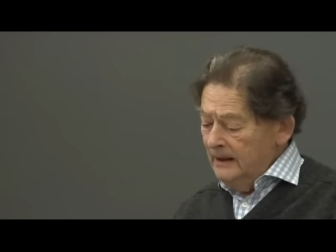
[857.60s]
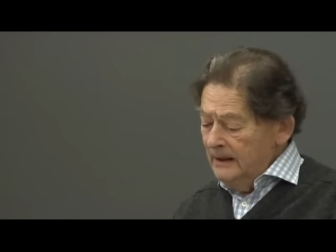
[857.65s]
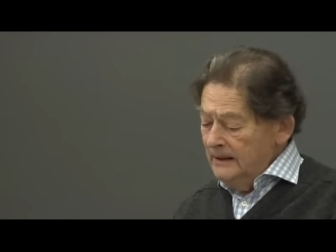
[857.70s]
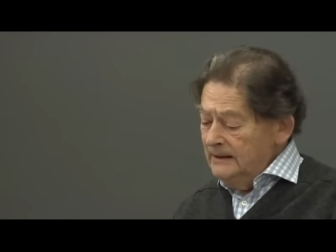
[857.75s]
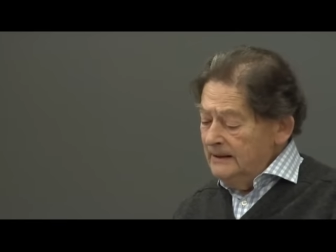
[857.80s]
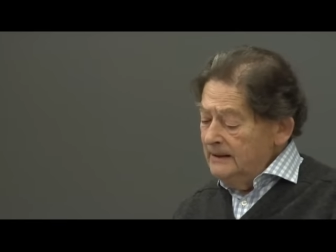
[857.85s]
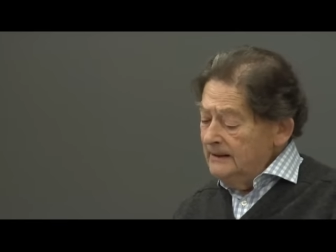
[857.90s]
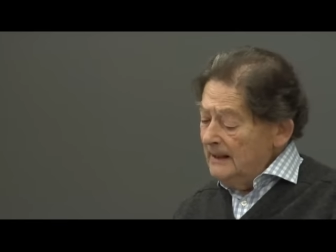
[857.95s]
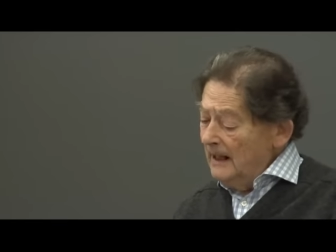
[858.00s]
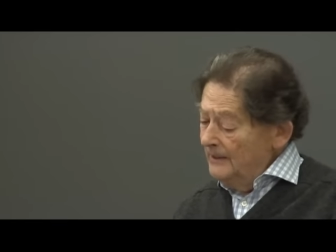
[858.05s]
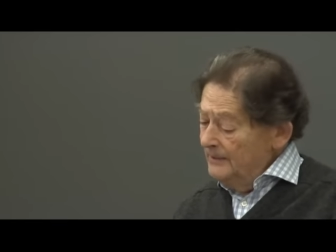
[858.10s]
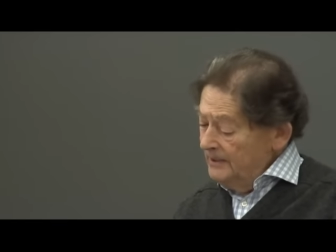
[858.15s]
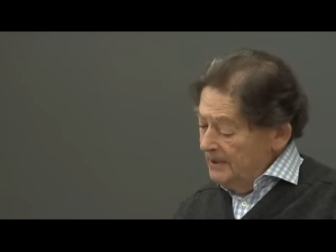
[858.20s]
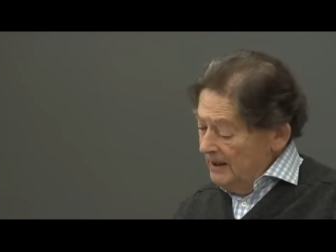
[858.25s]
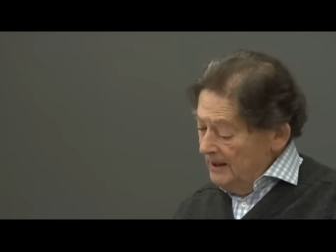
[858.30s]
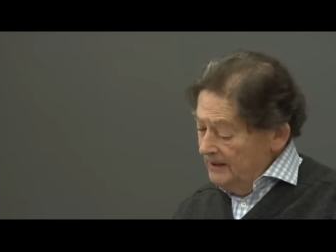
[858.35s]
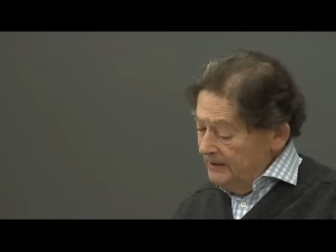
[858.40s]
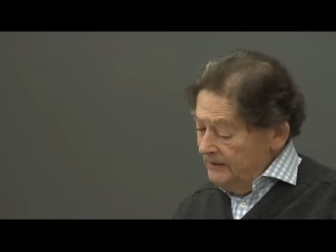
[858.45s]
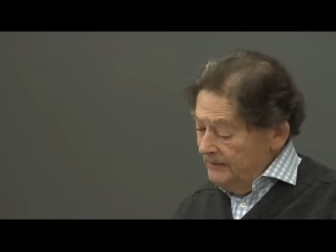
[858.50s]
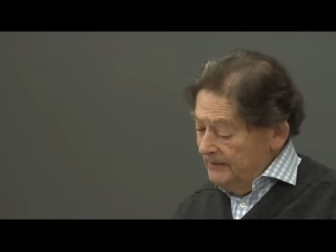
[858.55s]
Indeed, I would
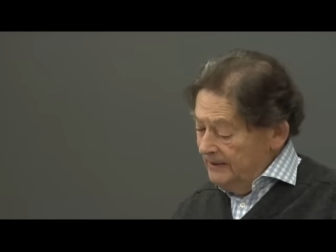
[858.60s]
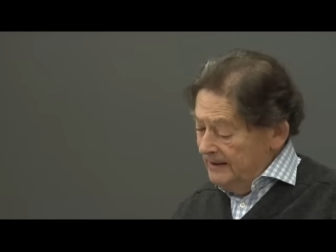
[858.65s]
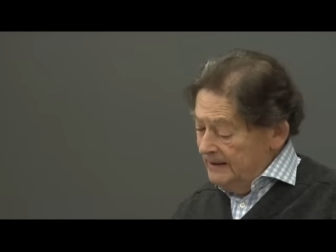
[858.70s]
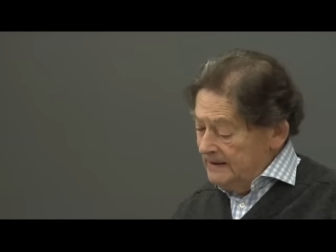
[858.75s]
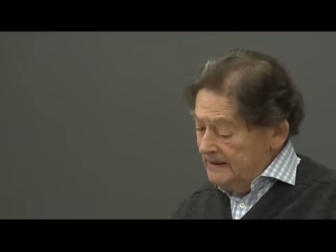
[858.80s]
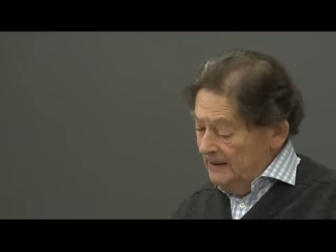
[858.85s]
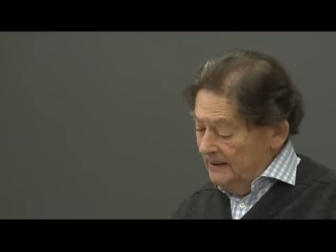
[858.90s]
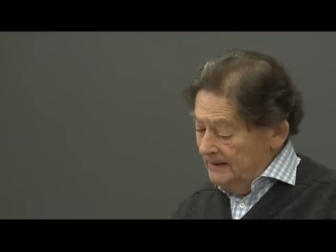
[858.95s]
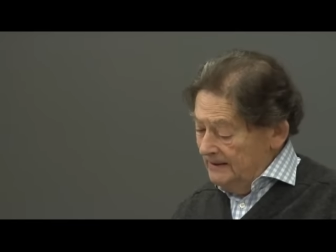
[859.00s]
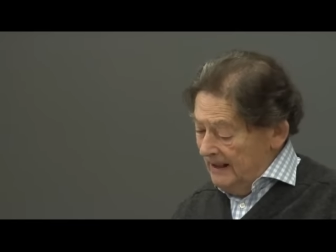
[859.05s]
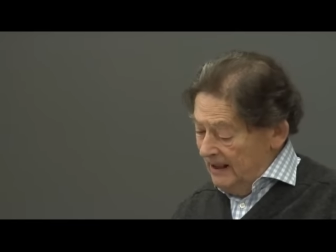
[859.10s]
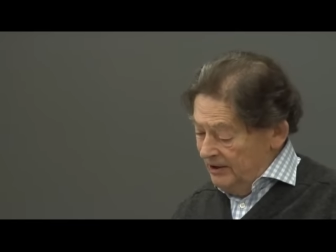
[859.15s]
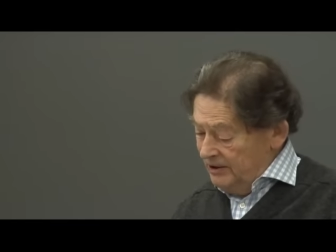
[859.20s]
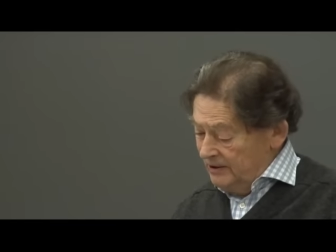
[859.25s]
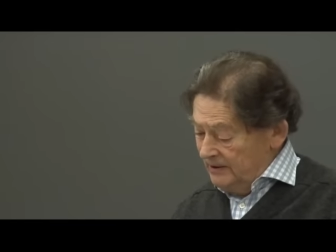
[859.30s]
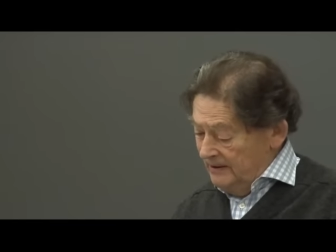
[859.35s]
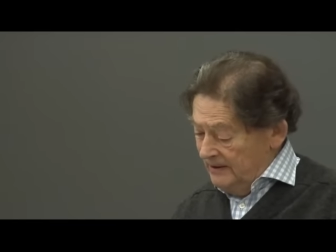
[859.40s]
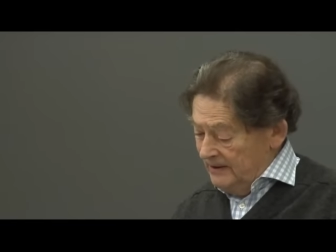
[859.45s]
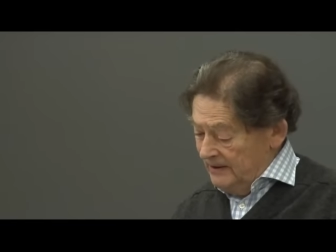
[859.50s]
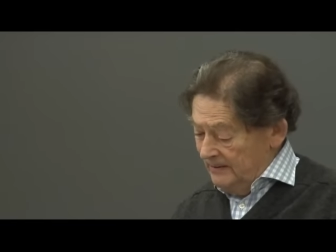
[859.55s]
argue that it's not
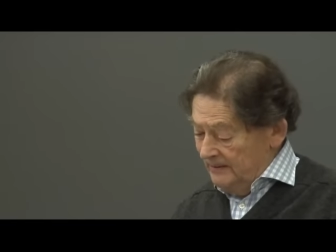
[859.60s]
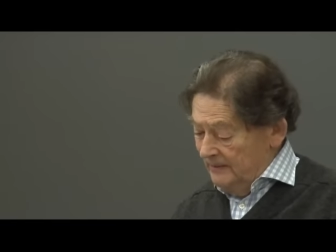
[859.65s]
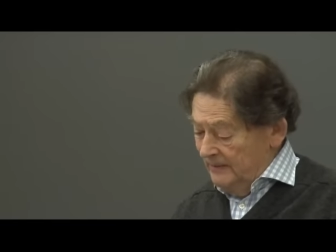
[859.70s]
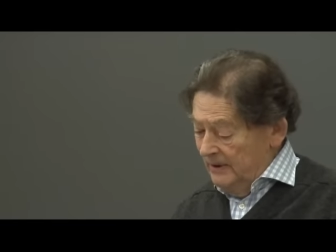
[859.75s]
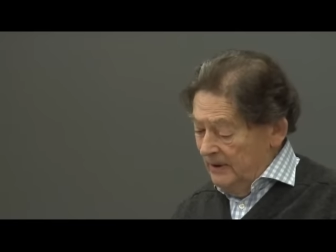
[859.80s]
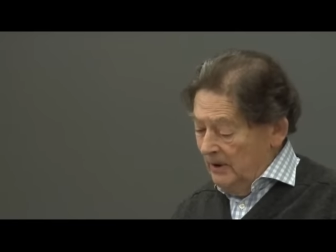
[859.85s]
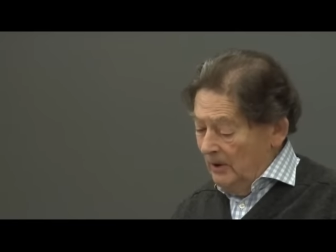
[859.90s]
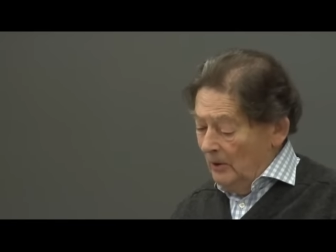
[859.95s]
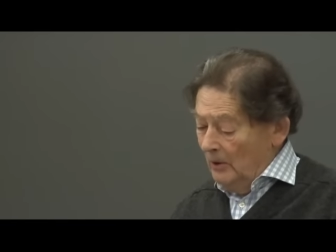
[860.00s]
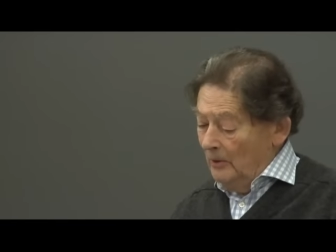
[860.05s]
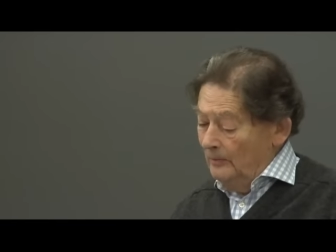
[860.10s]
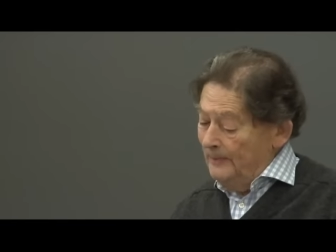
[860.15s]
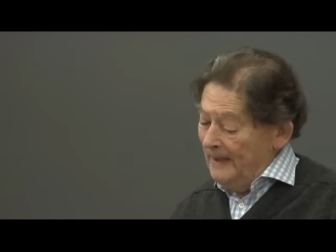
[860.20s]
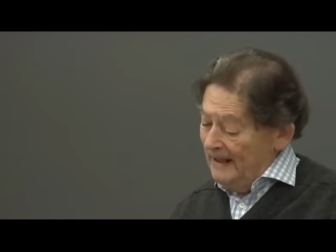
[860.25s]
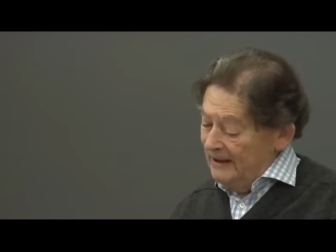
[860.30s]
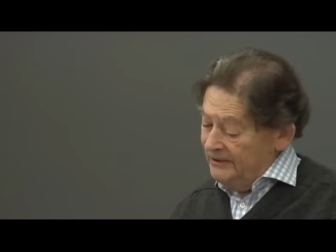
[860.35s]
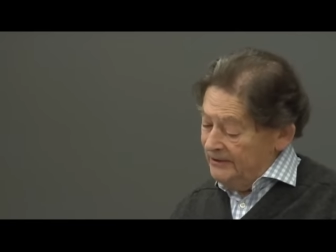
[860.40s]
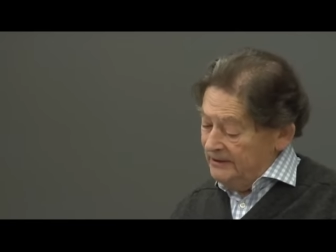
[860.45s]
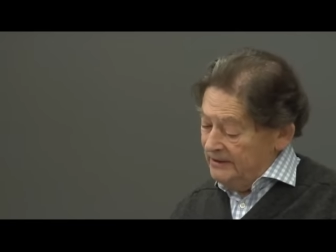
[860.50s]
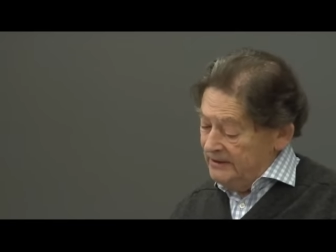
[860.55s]
nationalism or
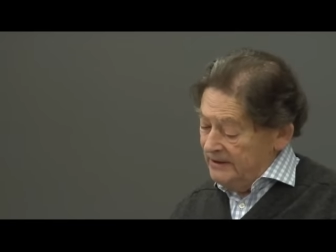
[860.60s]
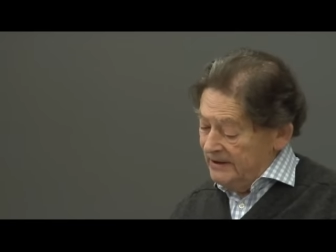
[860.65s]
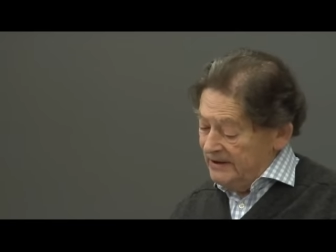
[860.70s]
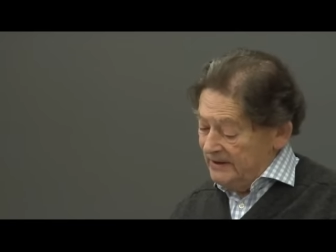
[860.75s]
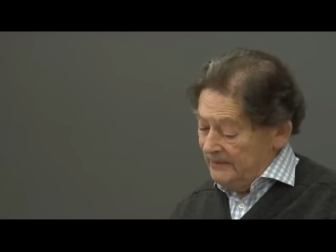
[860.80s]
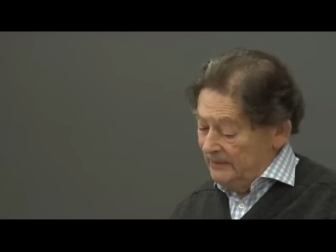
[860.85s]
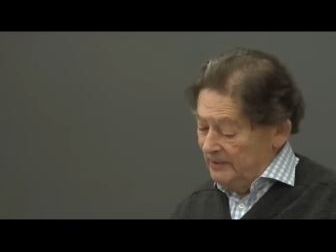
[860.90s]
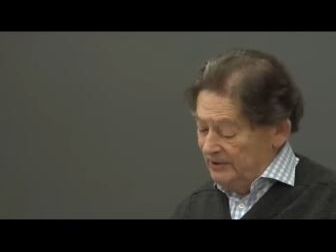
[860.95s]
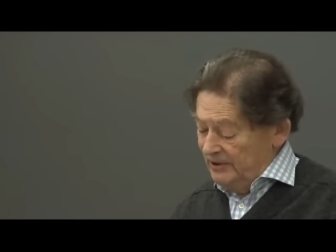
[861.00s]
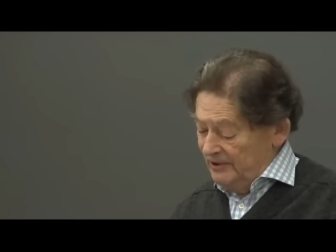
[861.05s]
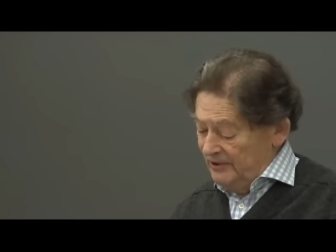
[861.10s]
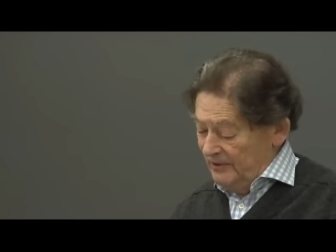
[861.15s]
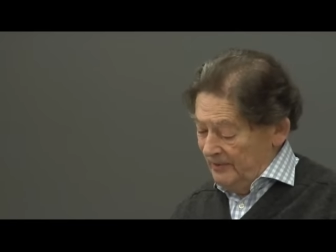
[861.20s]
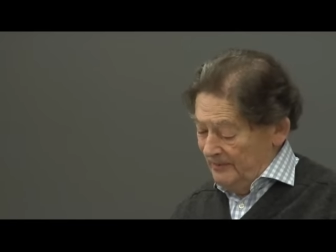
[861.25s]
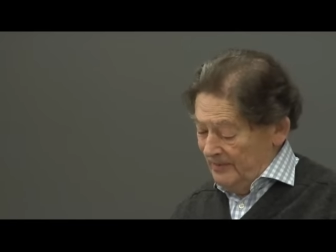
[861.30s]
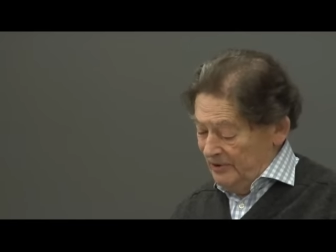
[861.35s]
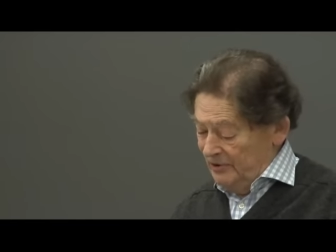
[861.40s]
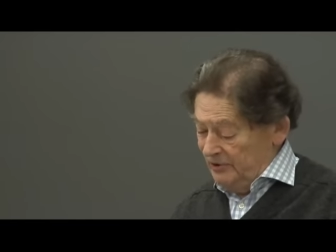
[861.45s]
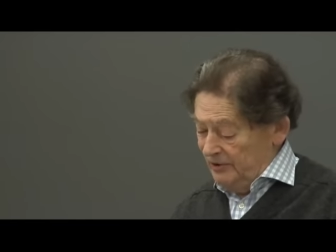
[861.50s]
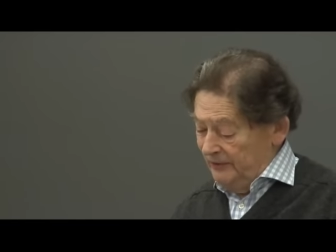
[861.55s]
patriotism which is the
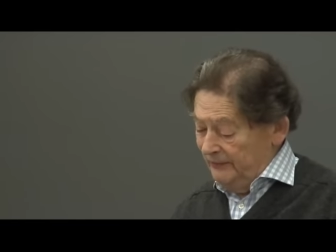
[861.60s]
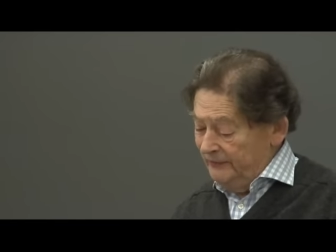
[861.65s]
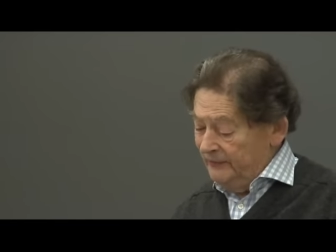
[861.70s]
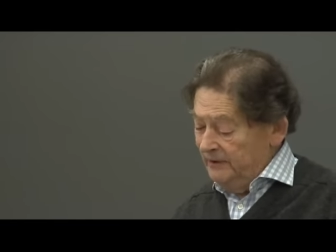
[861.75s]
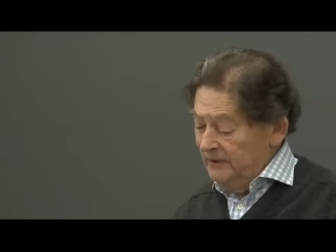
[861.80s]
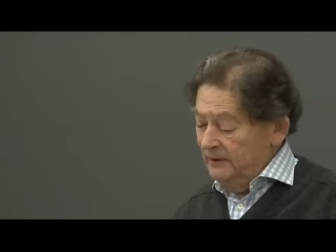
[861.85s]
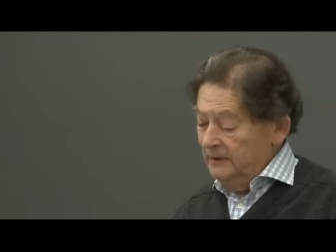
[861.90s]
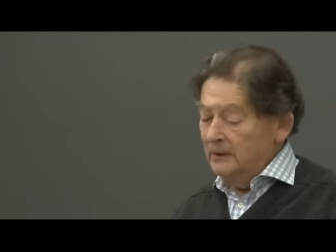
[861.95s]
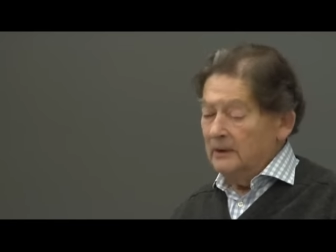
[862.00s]
mischief,